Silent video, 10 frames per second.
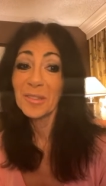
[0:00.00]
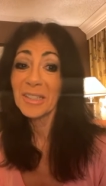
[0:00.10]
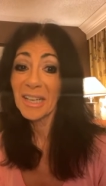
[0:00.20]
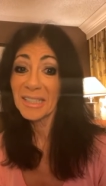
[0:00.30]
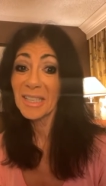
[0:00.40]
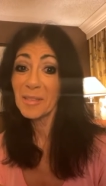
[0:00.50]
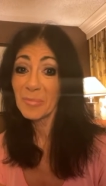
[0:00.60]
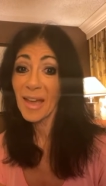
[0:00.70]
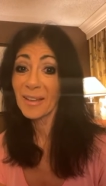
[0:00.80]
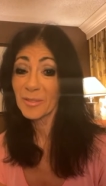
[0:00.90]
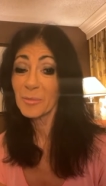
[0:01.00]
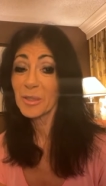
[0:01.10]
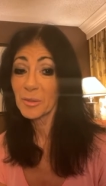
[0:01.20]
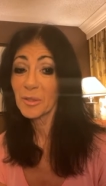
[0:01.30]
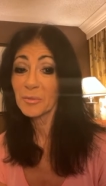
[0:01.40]
when I came back from
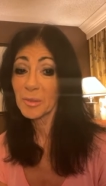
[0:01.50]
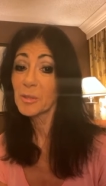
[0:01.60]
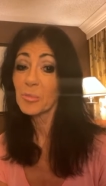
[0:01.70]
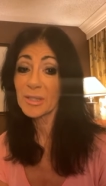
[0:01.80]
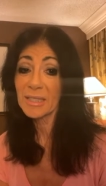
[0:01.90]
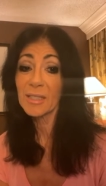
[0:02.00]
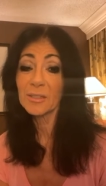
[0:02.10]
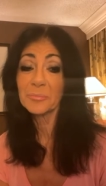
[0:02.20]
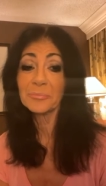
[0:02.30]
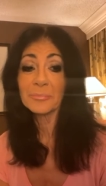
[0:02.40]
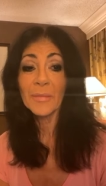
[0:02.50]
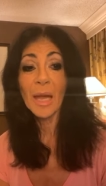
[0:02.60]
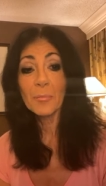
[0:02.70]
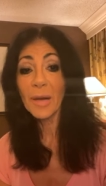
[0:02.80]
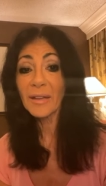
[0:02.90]
a trip to Brazil,
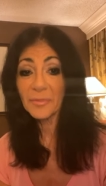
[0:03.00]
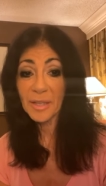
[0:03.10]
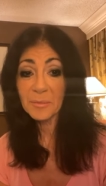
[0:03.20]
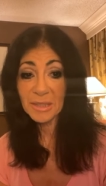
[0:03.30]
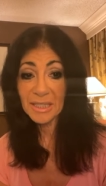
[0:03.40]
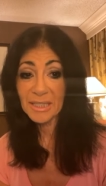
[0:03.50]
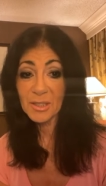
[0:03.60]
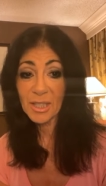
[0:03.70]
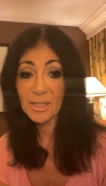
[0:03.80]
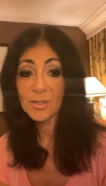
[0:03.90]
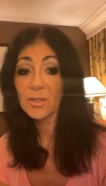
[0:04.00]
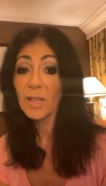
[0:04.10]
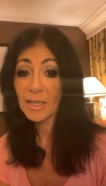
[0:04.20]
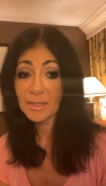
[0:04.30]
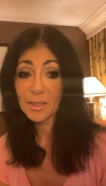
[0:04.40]
my family had changed the
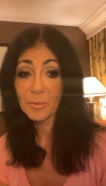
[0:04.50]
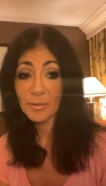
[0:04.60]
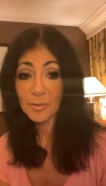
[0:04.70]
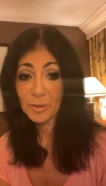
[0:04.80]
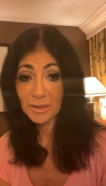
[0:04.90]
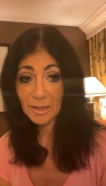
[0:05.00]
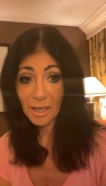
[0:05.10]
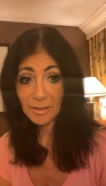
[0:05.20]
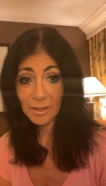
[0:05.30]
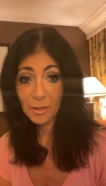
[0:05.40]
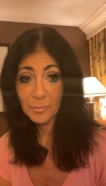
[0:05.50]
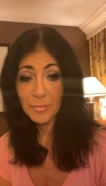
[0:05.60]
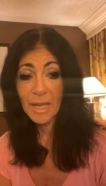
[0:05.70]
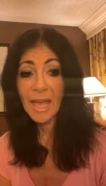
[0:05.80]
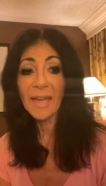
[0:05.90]
locks to my Florida condo
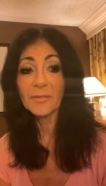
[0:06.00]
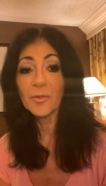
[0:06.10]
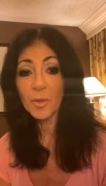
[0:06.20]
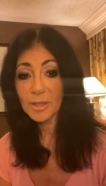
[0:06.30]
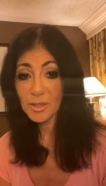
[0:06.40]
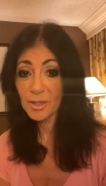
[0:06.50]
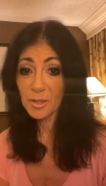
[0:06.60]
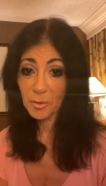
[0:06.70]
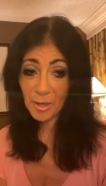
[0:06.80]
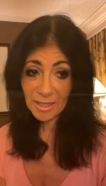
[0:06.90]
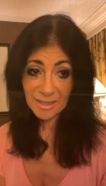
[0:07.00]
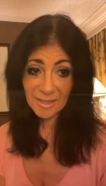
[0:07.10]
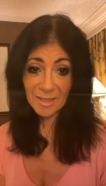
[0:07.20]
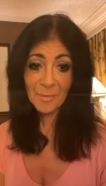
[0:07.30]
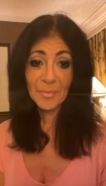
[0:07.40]
and forged the
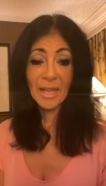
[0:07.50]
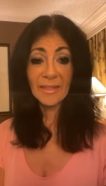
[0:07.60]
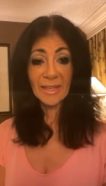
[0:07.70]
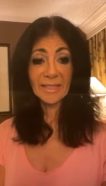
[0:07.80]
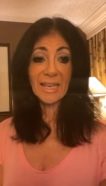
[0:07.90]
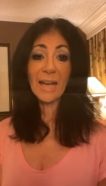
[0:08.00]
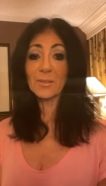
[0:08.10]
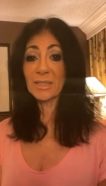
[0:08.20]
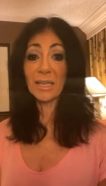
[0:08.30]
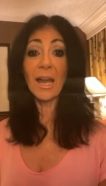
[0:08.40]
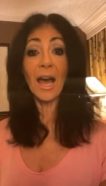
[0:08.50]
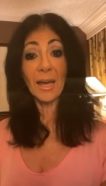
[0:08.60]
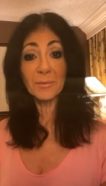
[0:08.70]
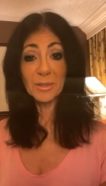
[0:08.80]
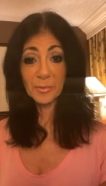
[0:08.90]
trust that now said
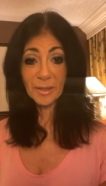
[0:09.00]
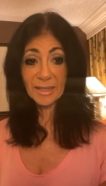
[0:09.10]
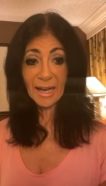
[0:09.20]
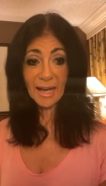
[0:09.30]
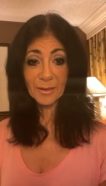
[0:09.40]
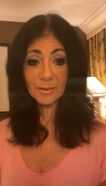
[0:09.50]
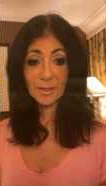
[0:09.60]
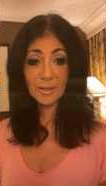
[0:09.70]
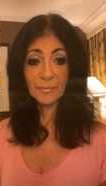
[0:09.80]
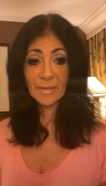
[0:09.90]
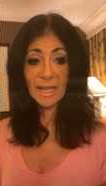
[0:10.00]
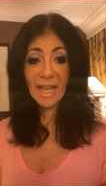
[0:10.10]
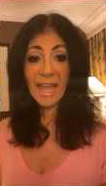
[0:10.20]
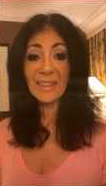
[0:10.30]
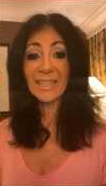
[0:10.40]
I was written out.
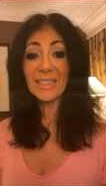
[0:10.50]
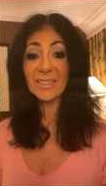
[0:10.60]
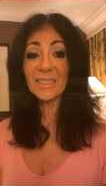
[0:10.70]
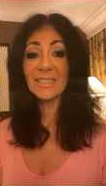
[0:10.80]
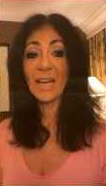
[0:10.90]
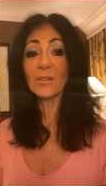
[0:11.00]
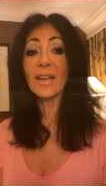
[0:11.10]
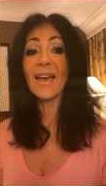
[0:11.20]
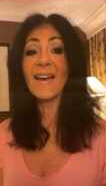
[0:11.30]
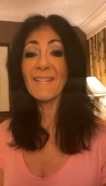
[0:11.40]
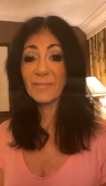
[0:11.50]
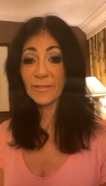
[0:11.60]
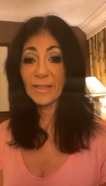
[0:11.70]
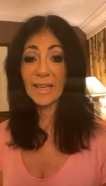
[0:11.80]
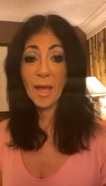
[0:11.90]
And they cleaned out
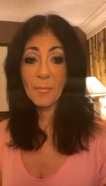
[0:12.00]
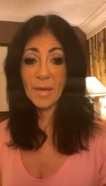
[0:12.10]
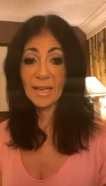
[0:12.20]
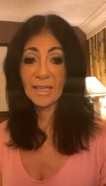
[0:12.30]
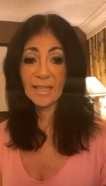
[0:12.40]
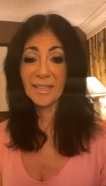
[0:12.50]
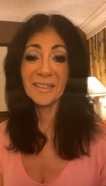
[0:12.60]
every penny,